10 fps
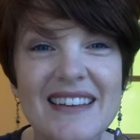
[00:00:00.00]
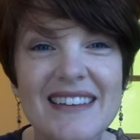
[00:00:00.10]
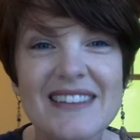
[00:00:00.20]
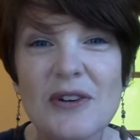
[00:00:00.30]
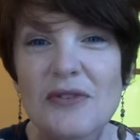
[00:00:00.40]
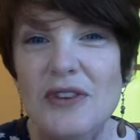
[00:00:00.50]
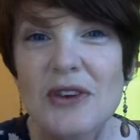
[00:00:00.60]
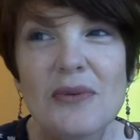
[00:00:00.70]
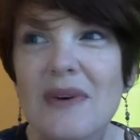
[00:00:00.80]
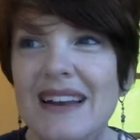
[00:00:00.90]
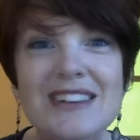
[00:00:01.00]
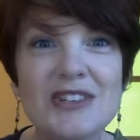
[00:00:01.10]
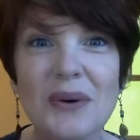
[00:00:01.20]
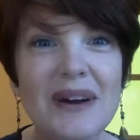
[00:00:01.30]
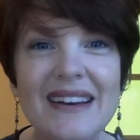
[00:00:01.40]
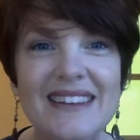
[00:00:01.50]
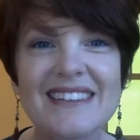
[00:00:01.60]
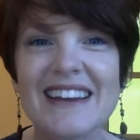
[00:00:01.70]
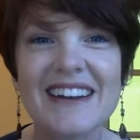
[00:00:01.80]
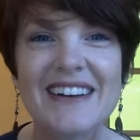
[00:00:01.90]
So if you want to join us
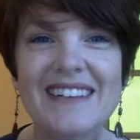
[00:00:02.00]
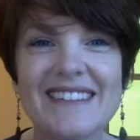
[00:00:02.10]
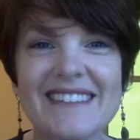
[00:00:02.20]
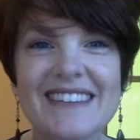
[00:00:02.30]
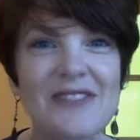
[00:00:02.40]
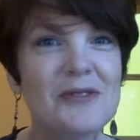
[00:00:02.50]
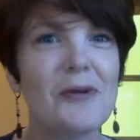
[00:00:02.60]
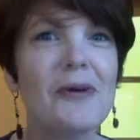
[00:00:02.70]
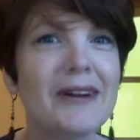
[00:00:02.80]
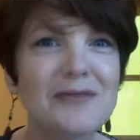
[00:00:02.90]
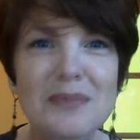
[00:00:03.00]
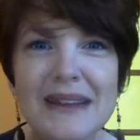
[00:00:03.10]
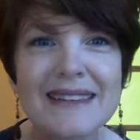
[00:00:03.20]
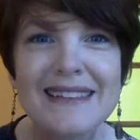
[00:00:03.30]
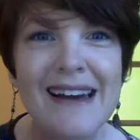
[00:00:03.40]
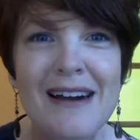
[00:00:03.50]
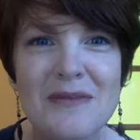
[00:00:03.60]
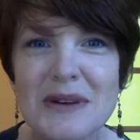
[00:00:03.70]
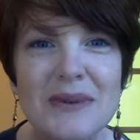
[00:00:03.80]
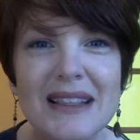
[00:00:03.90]
here, of course, please come.
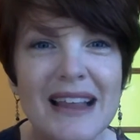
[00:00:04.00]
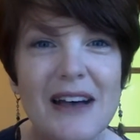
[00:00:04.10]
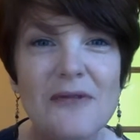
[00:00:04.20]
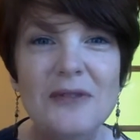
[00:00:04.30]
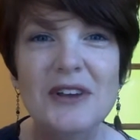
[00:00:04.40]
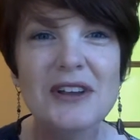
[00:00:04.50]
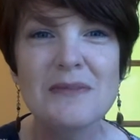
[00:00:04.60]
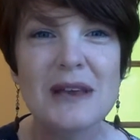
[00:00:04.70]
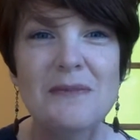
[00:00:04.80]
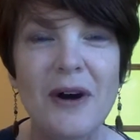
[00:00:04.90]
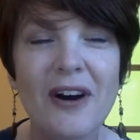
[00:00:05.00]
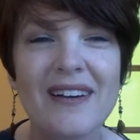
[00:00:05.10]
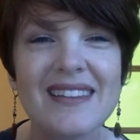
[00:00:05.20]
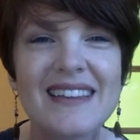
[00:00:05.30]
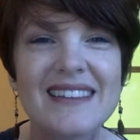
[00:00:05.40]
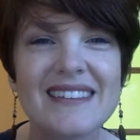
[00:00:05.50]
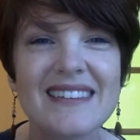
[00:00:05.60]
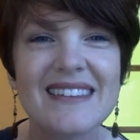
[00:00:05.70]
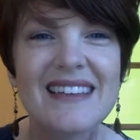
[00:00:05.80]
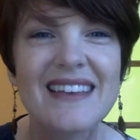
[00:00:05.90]
We would love for you to be a part of this.